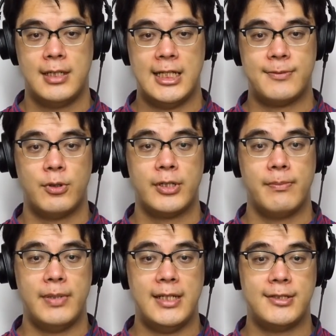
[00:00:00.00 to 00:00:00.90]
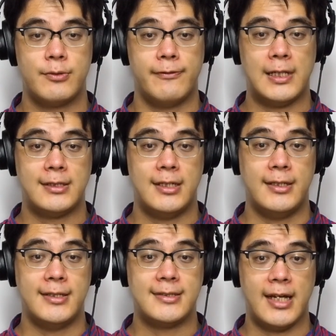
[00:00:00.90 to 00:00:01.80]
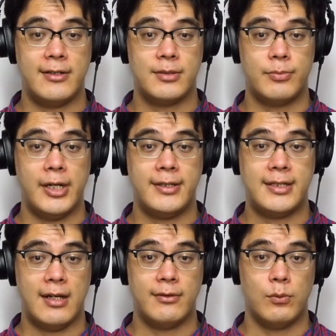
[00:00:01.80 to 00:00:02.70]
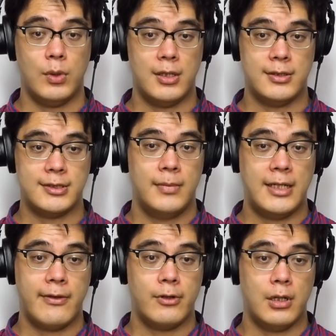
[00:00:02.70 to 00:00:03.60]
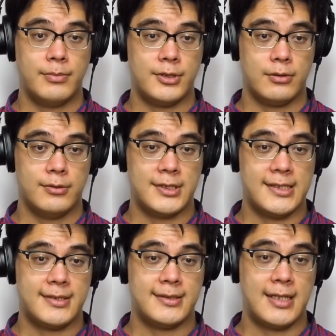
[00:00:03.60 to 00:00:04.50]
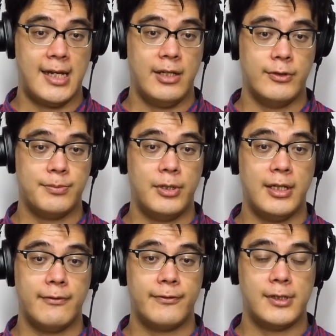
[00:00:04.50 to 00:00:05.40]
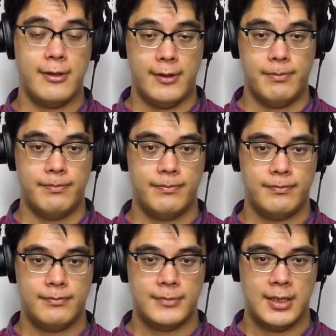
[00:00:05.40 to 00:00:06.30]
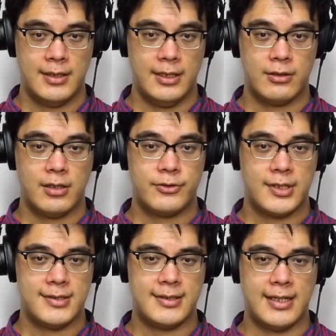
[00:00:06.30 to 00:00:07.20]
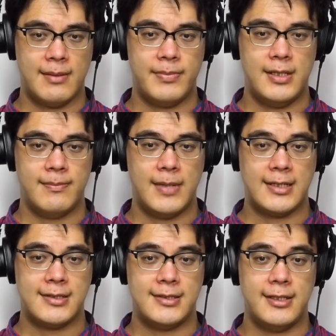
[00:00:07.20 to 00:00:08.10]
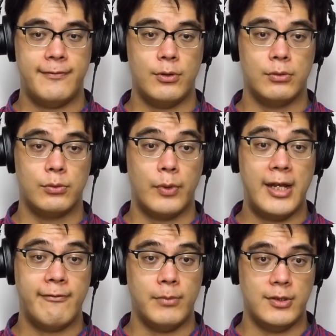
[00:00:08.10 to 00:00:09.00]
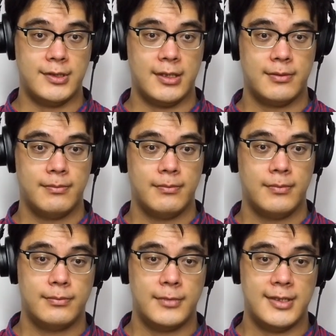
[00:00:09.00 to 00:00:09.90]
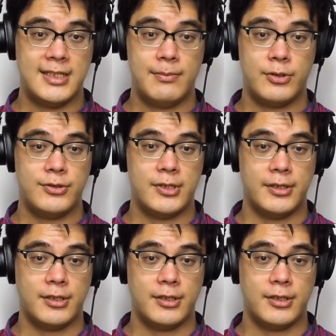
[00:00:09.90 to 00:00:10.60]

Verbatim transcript: Its broken beats reflected a desire to break down the walls and other obstacles that society was putting in front of them. In contrast to happy, ecstasy fueled rave music, the scene pursued a